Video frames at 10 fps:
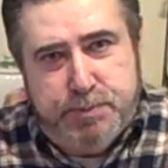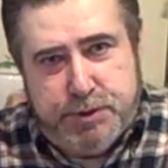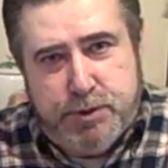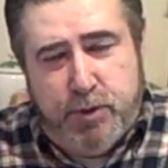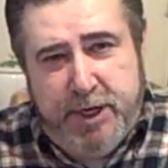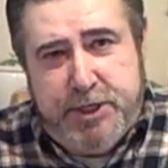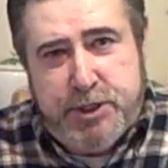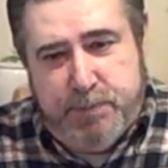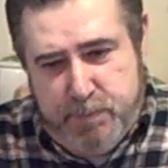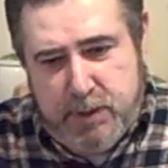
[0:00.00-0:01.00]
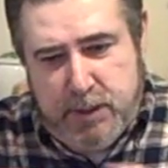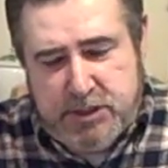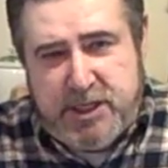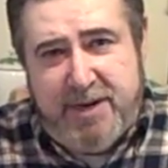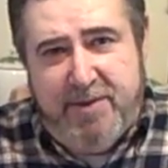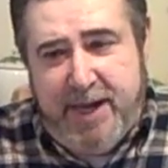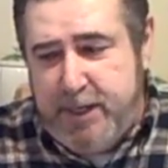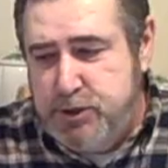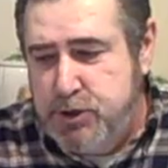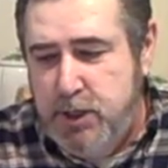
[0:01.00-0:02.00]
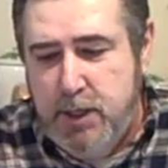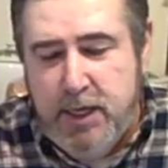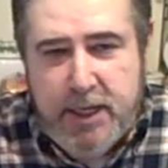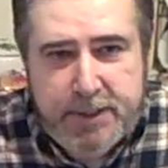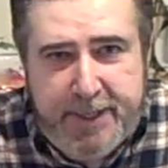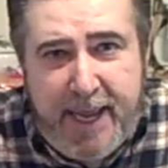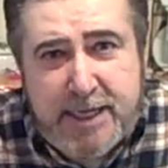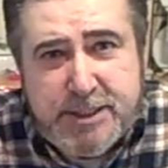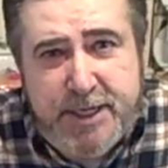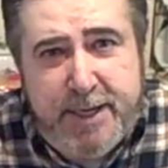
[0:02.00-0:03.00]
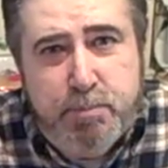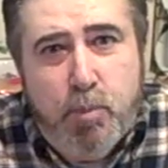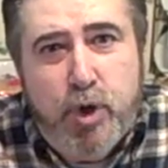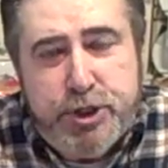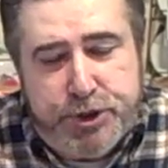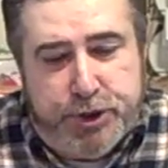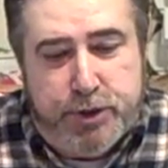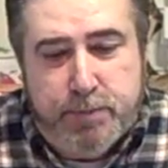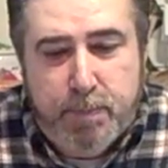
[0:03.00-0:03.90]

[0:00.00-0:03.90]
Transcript: psst, on each set of eggs. The eggs need moisture